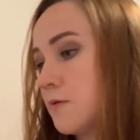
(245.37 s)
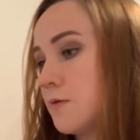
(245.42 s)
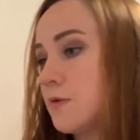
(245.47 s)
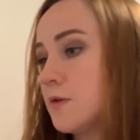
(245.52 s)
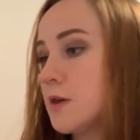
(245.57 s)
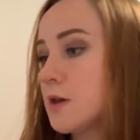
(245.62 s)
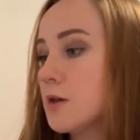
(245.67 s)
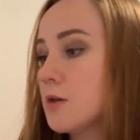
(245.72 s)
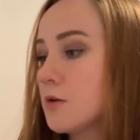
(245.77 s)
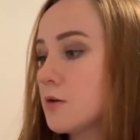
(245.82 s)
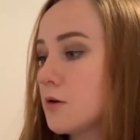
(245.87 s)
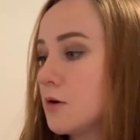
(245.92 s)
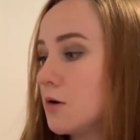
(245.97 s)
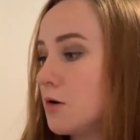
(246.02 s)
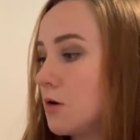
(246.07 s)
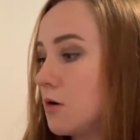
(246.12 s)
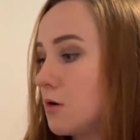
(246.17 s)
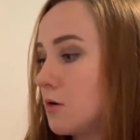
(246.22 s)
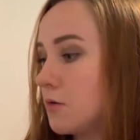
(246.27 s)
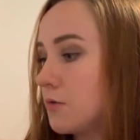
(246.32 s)

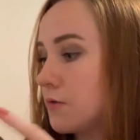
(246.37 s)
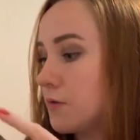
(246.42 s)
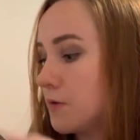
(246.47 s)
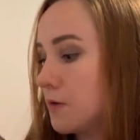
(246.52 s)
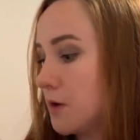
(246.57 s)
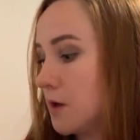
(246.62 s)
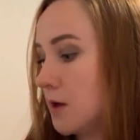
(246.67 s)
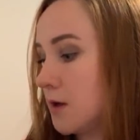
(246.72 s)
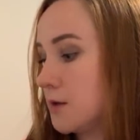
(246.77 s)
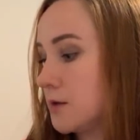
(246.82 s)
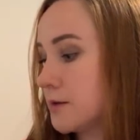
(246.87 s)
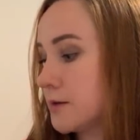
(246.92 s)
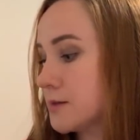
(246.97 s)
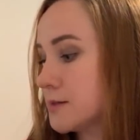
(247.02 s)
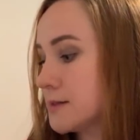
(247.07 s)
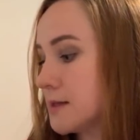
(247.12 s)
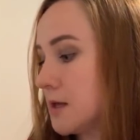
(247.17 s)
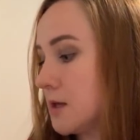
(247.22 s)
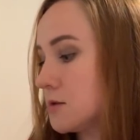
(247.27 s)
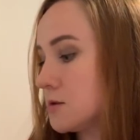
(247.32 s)
figure of
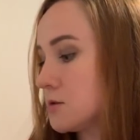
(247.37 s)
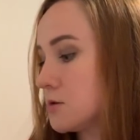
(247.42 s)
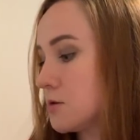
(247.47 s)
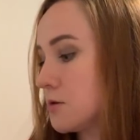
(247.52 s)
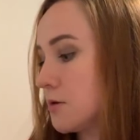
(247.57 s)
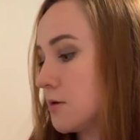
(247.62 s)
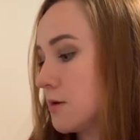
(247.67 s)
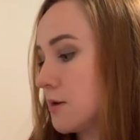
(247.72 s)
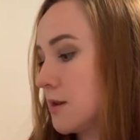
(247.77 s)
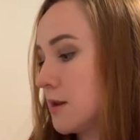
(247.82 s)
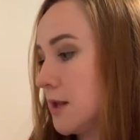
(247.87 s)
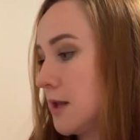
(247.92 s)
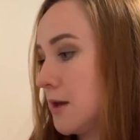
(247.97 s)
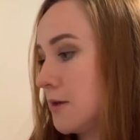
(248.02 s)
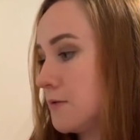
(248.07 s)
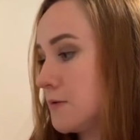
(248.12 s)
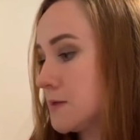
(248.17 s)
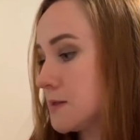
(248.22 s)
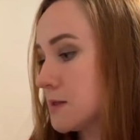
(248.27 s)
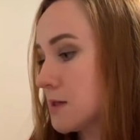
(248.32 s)
Alexander
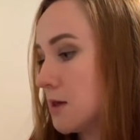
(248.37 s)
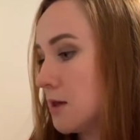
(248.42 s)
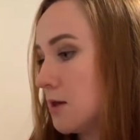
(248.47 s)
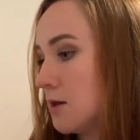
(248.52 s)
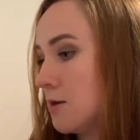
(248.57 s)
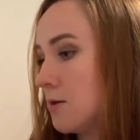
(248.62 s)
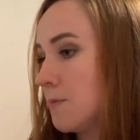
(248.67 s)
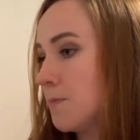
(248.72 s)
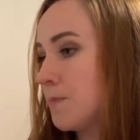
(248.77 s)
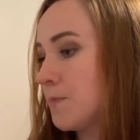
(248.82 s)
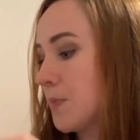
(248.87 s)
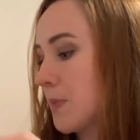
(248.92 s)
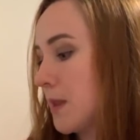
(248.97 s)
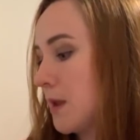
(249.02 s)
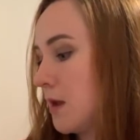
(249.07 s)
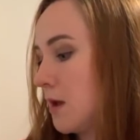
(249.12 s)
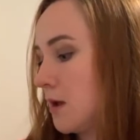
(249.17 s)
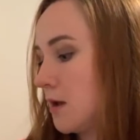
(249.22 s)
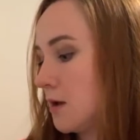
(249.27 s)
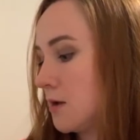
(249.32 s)
Nevsky
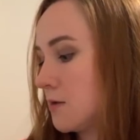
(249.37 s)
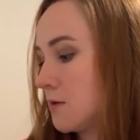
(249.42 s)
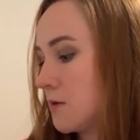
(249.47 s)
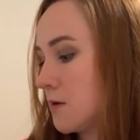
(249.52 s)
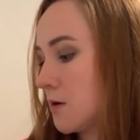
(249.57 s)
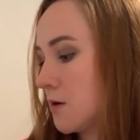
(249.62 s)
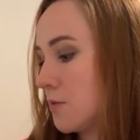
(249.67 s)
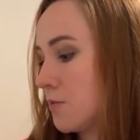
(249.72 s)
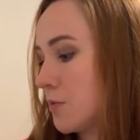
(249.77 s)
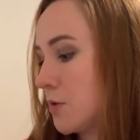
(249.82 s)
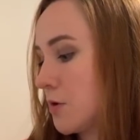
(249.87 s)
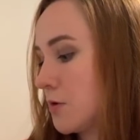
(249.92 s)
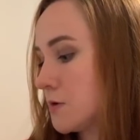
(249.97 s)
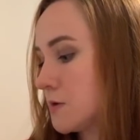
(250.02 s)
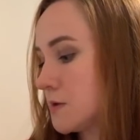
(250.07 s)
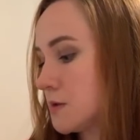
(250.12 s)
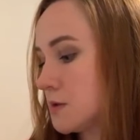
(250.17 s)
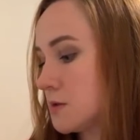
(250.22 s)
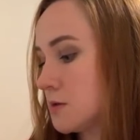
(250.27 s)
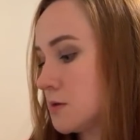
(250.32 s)
in their
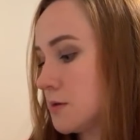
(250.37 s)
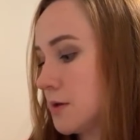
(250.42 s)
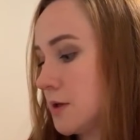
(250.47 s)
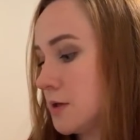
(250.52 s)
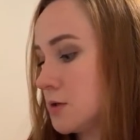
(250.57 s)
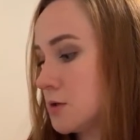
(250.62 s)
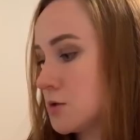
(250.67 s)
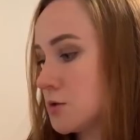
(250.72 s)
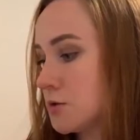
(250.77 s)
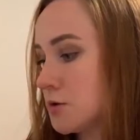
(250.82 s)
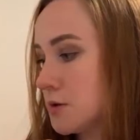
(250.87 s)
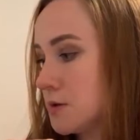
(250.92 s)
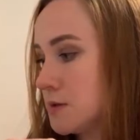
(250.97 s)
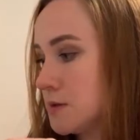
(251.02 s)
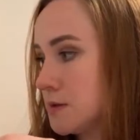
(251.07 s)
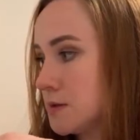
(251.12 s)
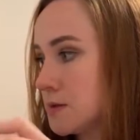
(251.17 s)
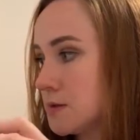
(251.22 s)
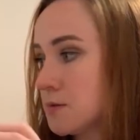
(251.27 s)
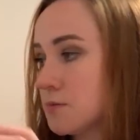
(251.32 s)
personal
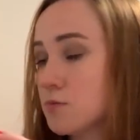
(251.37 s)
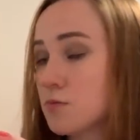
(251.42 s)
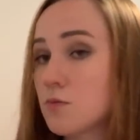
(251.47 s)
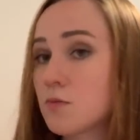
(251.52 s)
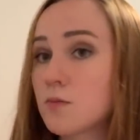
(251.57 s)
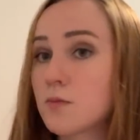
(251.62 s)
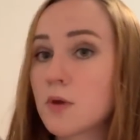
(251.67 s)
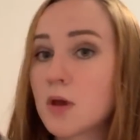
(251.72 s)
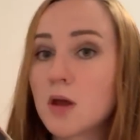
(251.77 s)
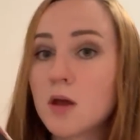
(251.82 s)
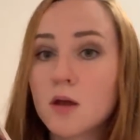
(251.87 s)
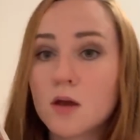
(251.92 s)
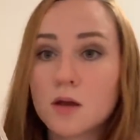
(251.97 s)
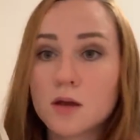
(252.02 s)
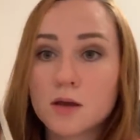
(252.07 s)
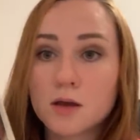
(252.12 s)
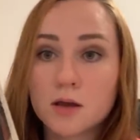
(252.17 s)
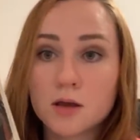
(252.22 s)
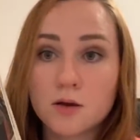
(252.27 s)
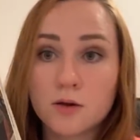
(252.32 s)
interests.
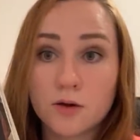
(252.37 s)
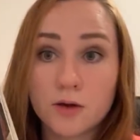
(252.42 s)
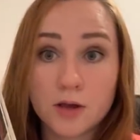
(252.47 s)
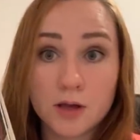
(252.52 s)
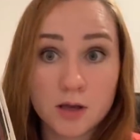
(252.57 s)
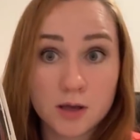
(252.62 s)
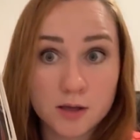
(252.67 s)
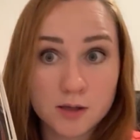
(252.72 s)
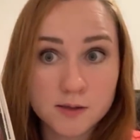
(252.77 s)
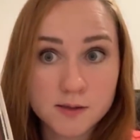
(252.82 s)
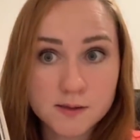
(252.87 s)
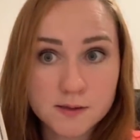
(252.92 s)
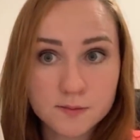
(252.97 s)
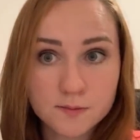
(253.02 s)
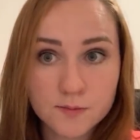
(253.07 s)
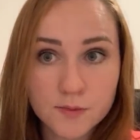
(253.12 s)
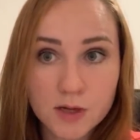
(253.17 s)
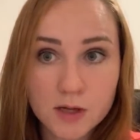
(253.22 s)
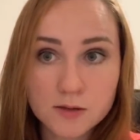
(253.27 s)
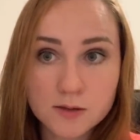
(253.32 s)
Here he
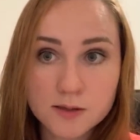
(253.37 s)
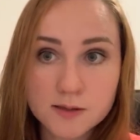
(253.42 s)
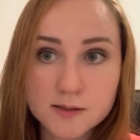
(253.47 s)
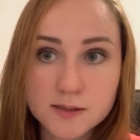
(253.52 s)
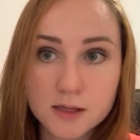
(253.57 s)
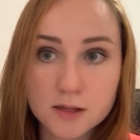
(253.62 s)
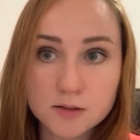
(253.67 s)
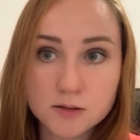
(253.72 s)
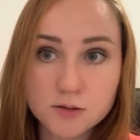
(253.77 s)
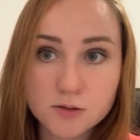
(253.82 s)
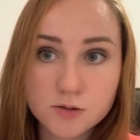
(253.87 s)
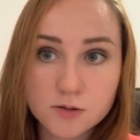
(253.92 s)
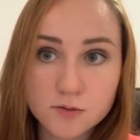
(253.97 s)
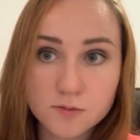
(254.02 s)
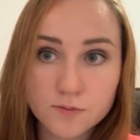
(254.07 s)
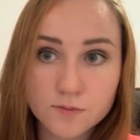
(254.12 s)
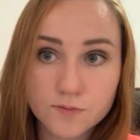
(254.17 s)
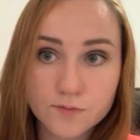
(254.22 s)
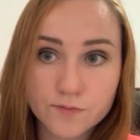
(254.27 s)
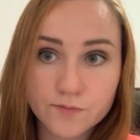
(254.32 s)
is, Alexander,
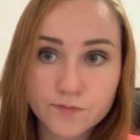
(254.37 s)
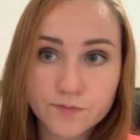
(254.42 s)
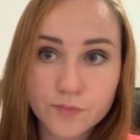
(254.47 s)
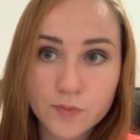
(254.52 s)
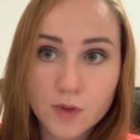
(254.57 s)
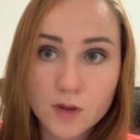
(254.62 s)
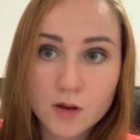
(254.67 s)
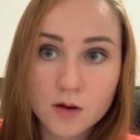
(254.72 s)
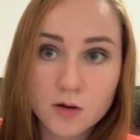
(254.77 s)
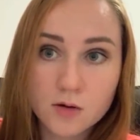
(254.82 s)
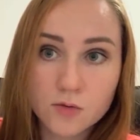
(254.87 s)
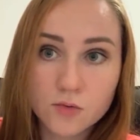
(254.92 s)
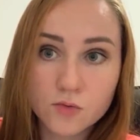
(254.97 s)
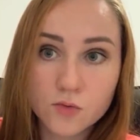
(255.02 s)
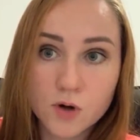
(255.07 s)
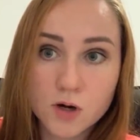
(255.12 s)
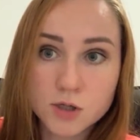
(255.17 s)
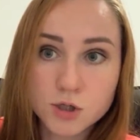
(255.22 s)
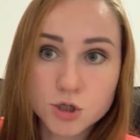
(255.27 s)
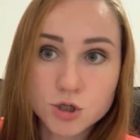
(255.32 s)

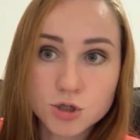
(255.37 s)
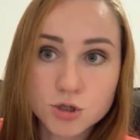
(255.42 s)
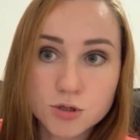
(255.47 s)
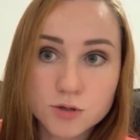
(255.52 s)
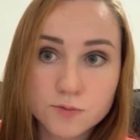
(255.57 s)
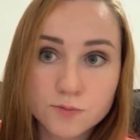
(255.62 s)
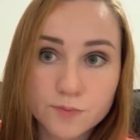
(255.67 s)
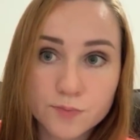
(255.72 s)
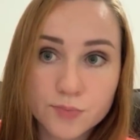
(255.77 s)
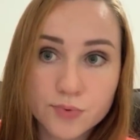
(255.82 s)
Russian